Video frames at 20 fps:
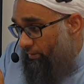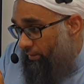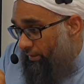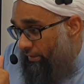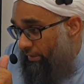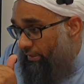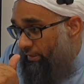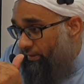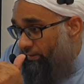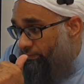
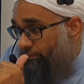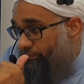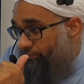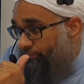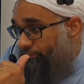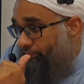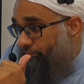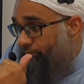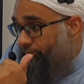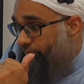He
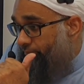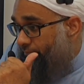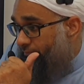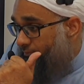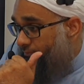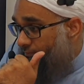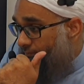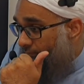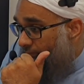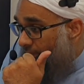
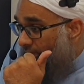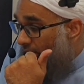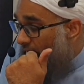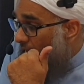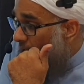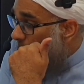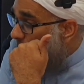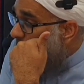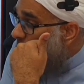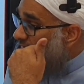
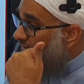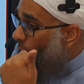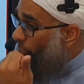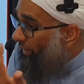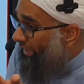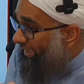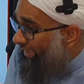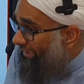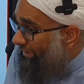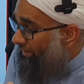appoints a
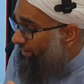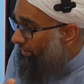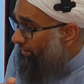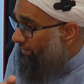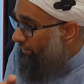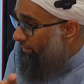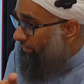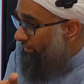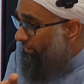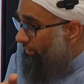wakil,
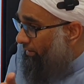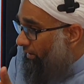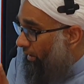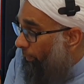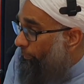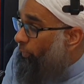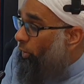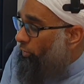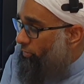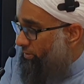
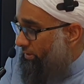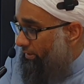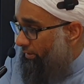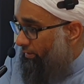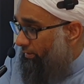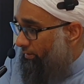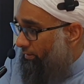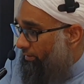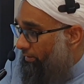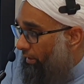a proxy.
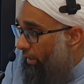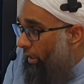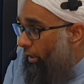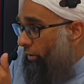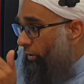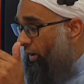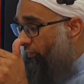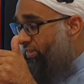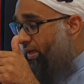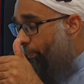
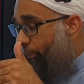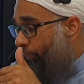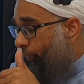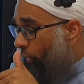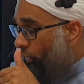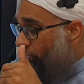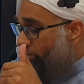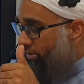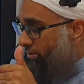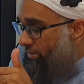Now, if that
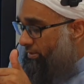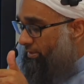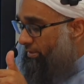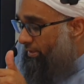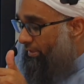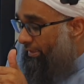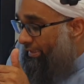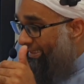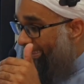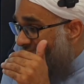
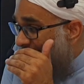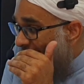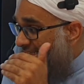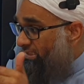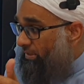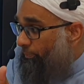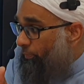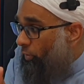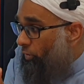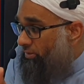proxy, he tells
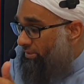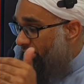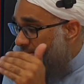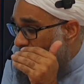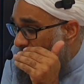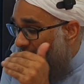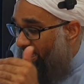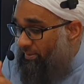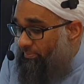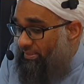the proxy,
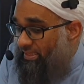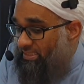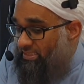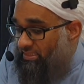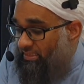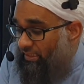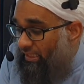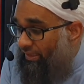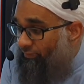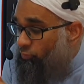buy me a
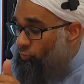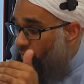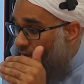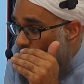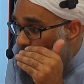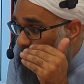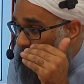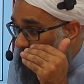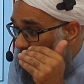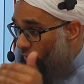slave who
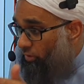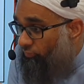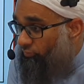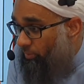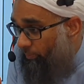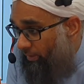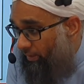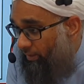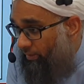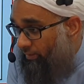can work
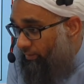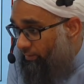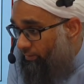for me.